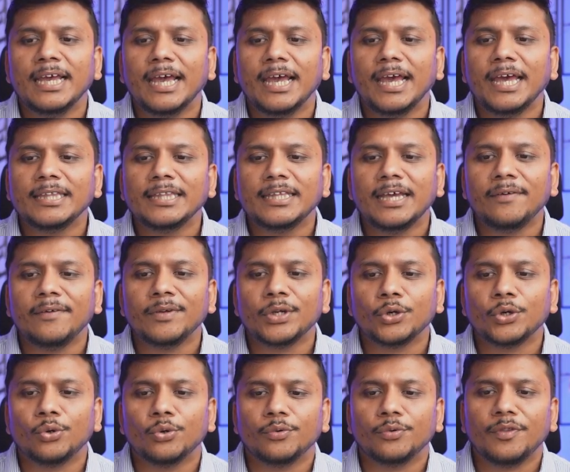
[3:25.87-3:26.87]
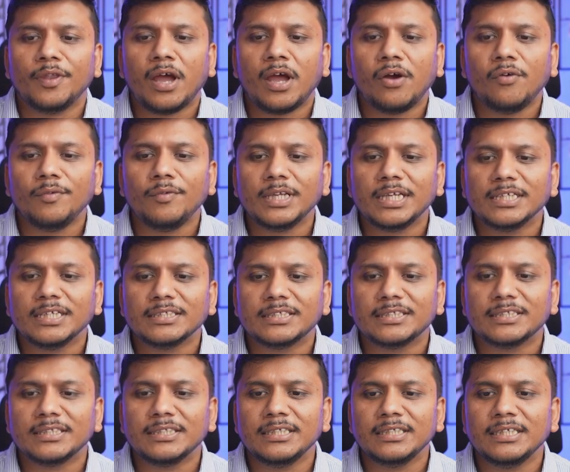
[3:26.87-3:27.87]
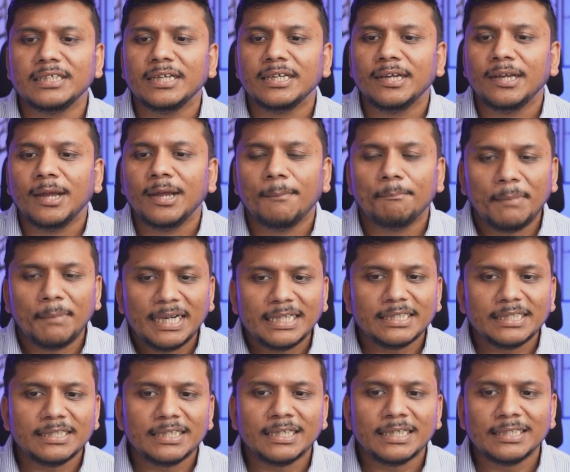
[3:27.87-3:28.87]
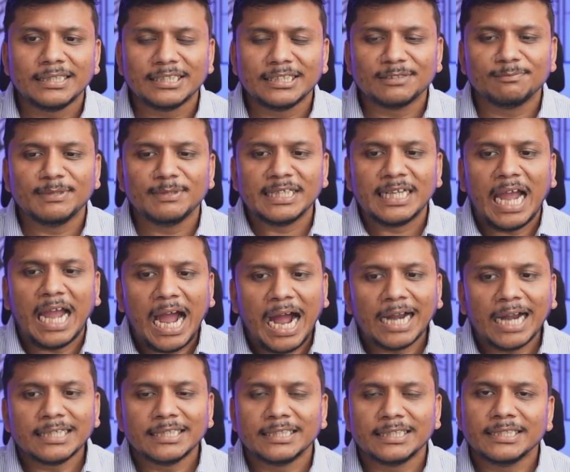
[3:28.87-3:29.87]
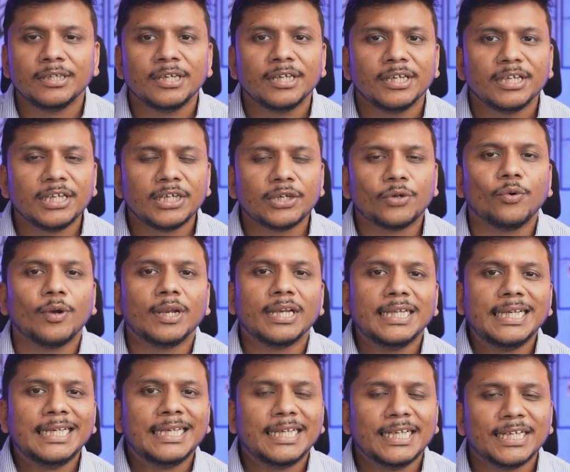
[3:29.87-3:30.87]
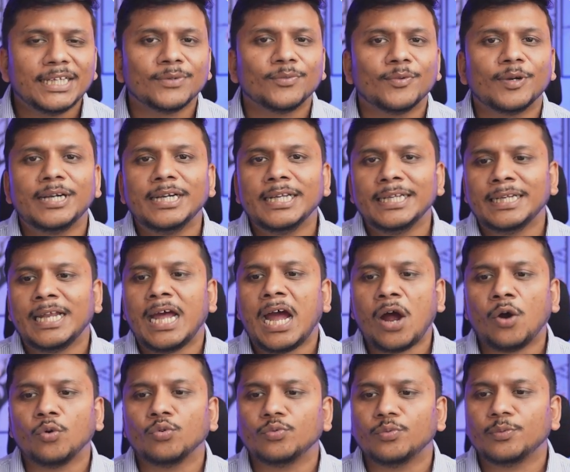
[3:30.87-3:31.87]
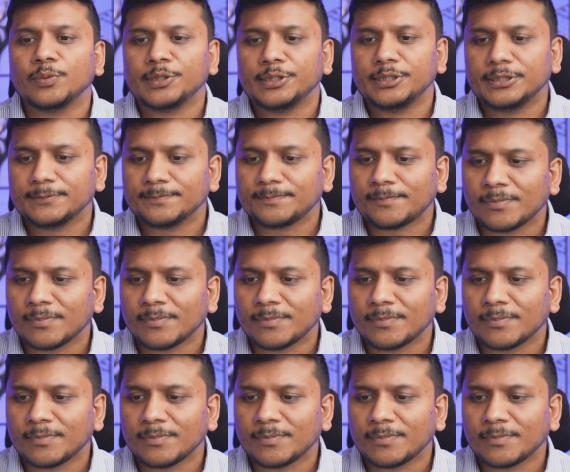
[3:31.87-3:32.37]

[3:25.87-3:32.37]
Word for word: and there we go. Now we can see material is being added equally inward and outward.